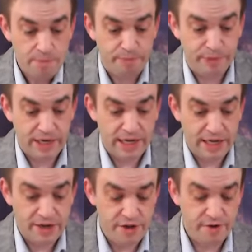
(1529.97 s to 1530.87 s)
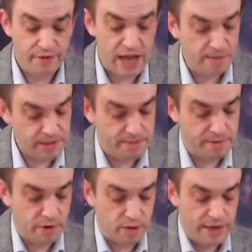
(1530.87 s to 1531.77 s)
But you've helped them
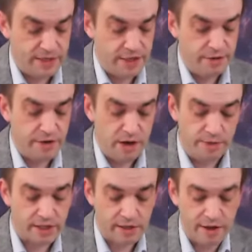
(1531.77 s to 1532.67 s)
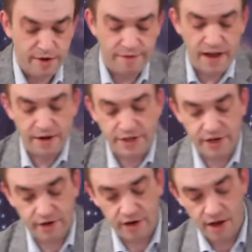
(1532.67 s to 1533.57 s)
in more ways than you know. And the clarifiers
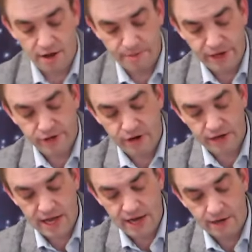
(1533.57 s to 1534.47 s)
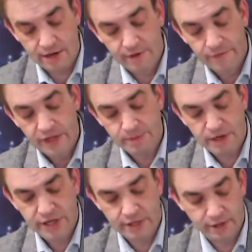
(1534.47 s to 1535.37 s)
here are all major arcana,
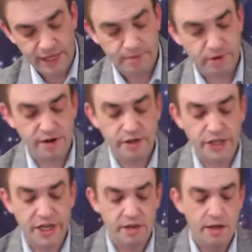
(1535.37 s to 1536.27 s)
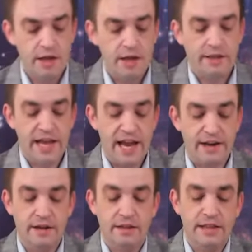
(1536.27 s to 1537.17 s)
especially on the Libra energy
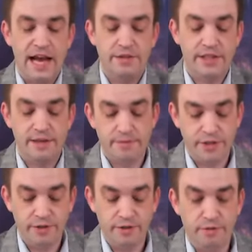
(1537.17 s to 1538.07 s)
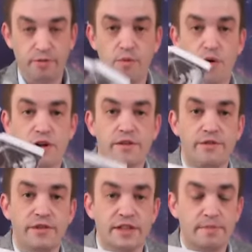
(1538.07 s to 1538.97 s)
that allows them to work
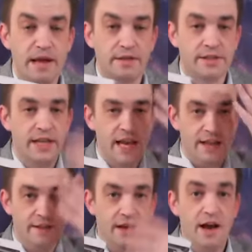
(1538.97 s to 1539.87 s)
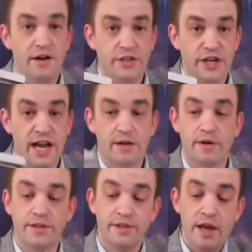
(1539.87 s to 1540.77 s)
through this, balance the head, the heart
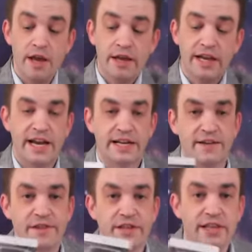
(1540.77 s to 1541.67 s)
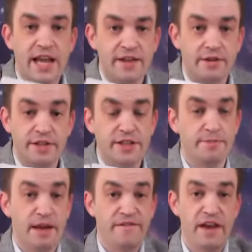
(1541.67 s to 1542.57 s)
chakras, connect everything together. This is
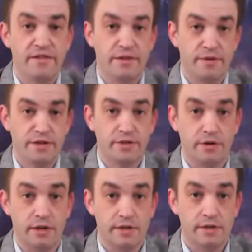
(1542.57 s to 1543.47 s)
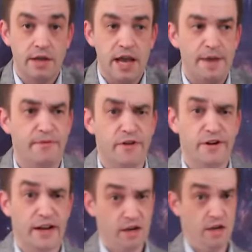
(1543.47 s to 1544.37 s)
my favorite Three of Swords. And before you're
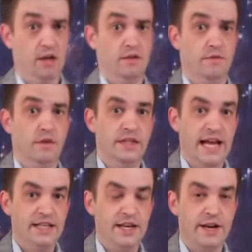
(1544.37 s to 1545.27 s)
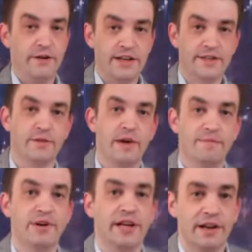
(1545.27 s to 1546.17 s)
like, well, that's an interesting way
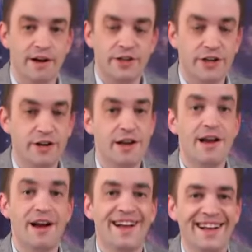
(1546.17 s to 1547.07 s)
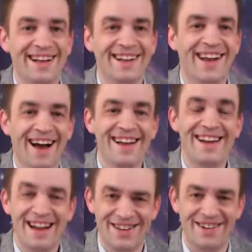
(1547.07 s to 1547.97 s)
of putting it, Archer.
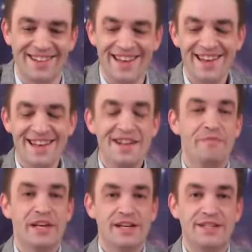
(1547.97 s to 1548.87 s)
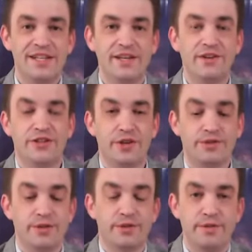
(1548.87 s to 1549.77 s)
not totally. Because this here
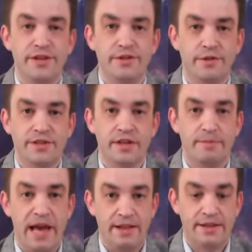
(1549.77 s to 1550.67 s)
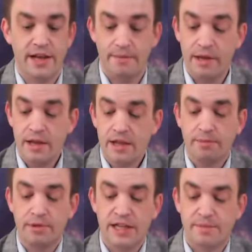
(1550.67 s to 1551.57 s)
shows those three swords in a bathtub. The
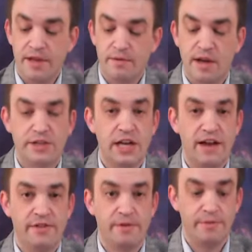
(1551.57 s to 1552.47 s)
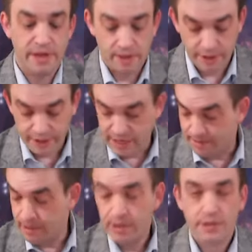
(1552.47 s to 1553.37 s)
blood's being washed off and they're being cleaned
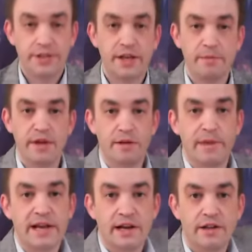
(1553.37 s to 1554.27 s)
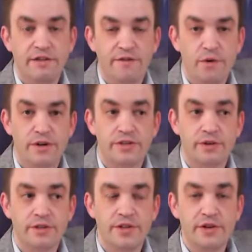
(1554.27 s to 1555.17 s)
up so they can be hung back onto the Four of
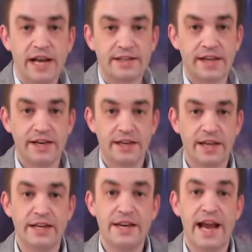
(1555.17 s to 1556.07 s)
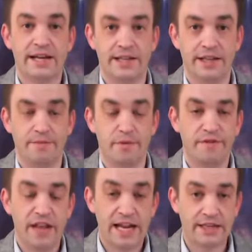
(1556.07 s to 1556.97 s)
Swords. So you guys can connect to them,
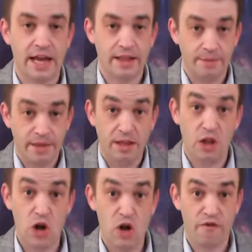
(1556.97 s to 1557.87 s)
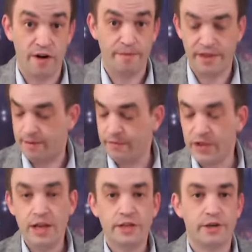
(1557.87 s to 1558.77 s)
reflect on them, and learn from them
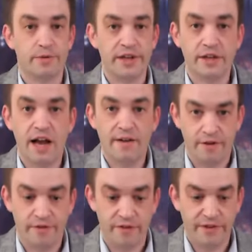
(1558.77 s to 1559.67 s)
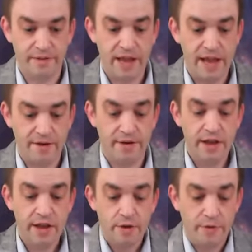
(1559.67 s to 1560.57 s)
to recover from them and
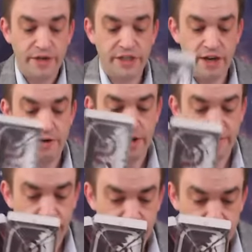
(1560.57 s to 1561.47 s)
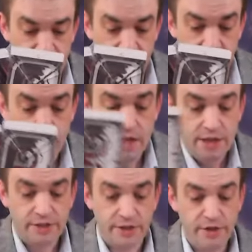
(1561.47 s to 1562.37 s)
regenerate from them here.
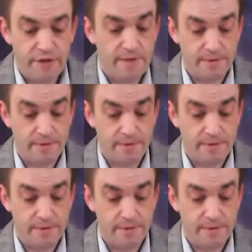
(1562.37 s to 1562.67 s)
So you've helped